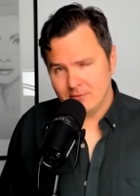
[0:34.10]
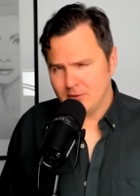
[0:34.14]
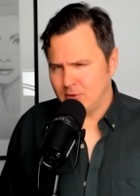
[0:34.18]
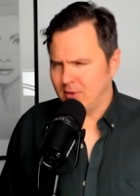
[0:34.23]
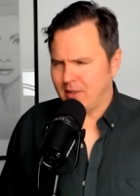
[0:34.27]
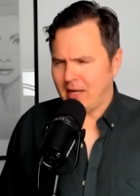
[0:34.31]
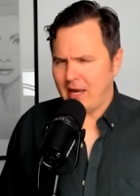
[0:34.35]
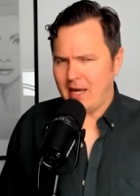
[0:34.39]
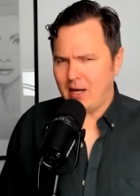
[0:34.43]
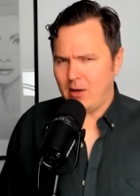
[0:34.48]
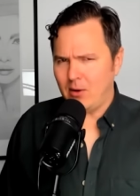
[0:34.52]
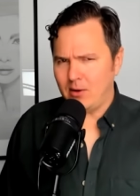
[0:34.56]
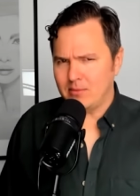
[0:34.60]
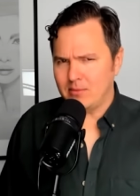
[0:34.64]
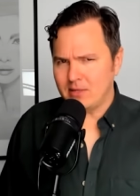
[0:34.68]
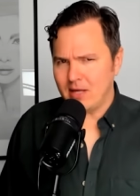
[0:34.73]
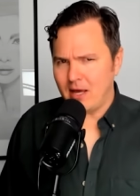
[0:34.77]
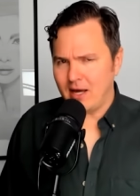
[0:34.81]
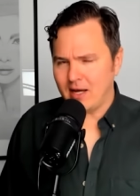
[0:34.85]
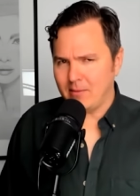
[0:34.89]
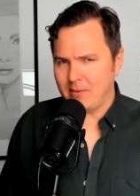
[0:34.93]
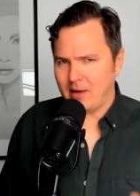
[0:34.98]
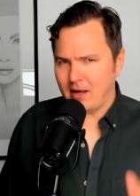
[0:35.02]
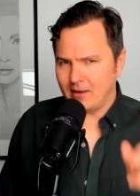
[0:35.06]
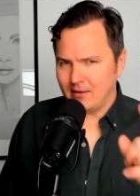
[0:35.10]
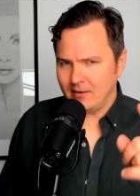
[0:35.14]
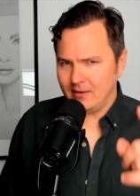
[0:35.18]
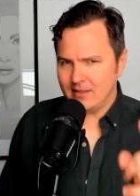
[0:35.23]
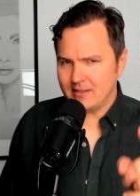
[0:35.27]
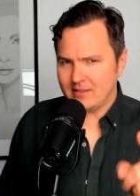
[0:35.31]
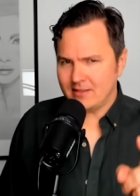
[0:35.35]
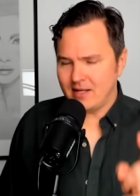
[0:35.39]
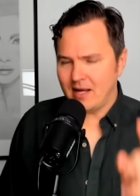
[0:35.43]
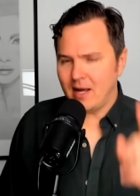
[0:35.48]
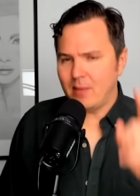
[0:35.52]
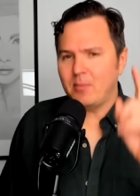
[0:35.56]
So I kind of know what I'm talking about.
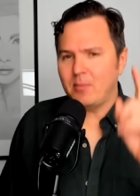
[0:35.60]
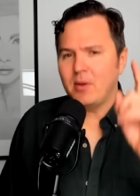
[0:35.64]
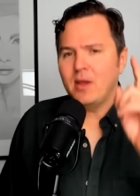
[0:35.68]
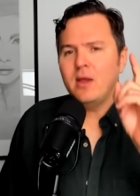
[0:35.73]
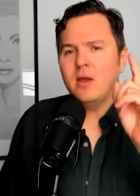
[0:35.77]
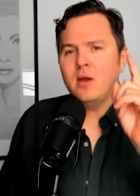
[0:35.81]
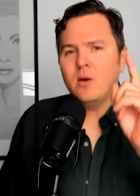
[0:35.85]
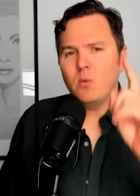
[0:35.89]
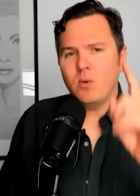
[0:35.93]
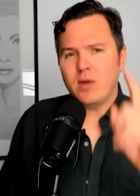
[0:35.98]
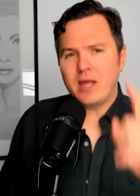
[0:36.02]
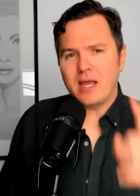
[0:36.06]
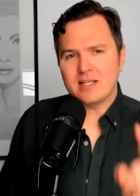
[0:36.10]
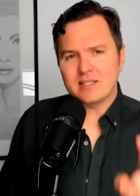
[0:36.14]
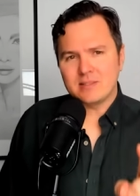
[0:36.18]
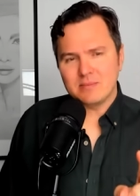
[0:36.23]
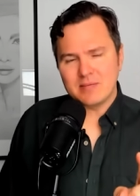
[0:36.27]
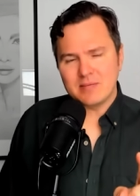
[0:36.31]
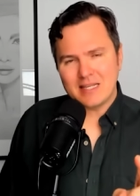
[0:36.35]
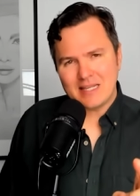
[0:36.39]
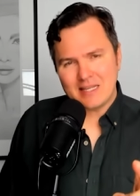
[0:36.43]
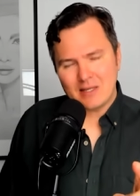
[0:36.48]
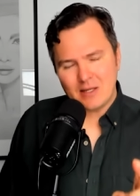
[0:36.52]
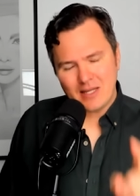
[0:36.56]
Listen up. We got some